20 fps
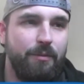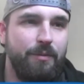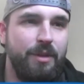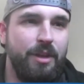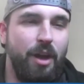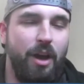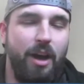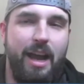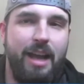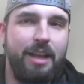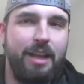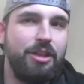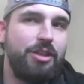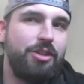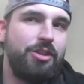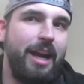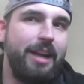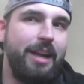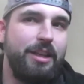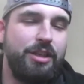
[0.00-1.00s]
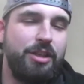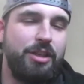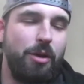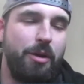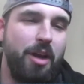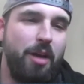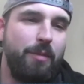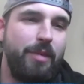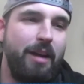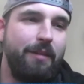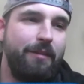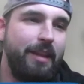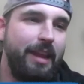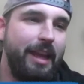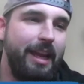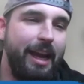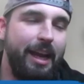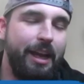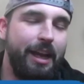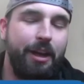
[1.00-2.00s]
I just tried to soak up
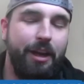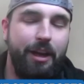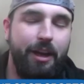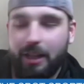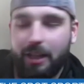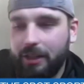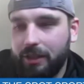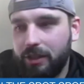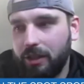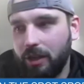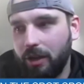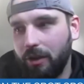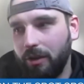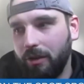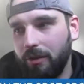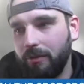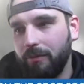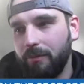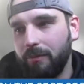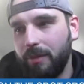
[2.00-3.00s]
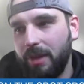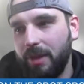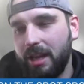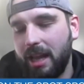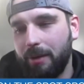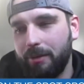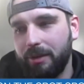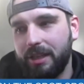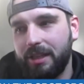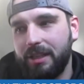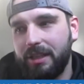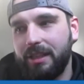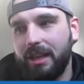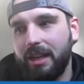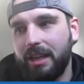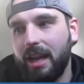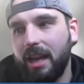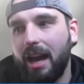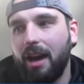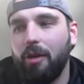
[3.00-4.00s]
everything I could. And so being able to
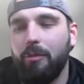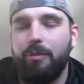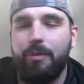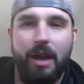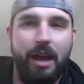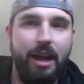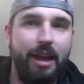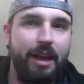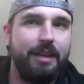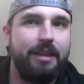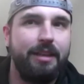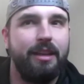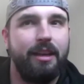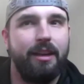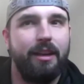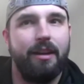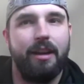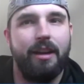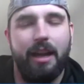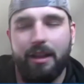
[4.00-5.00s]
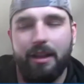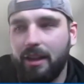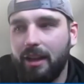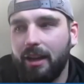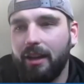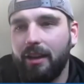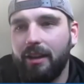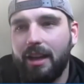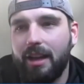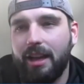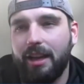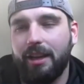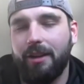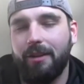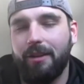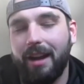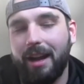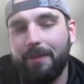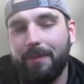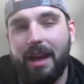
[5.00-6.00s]
see how Pacer and
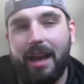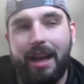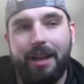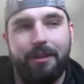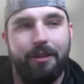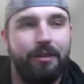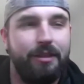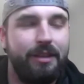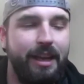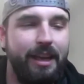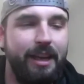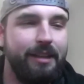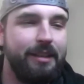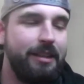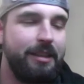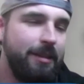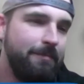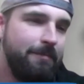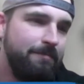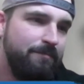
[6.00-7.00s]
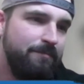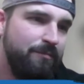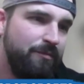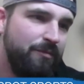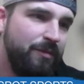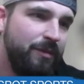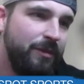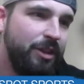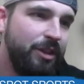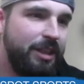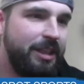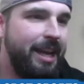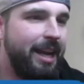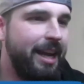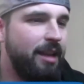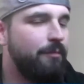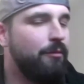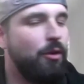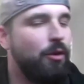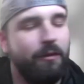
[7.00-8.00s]
Graham handled things, just
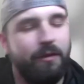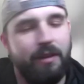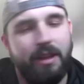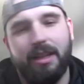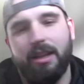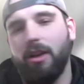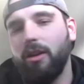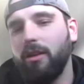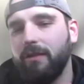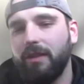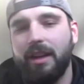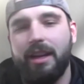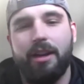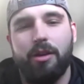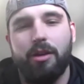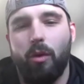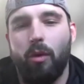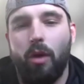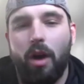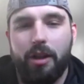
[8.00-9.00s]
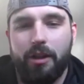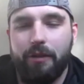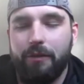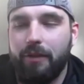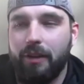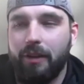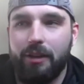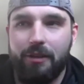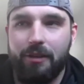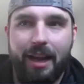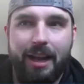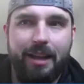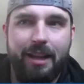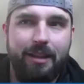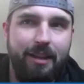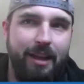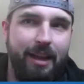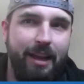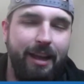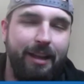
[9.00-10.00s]
kind of moving it over here to Waterford, right?
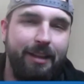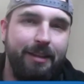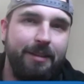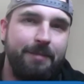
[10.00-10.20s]
And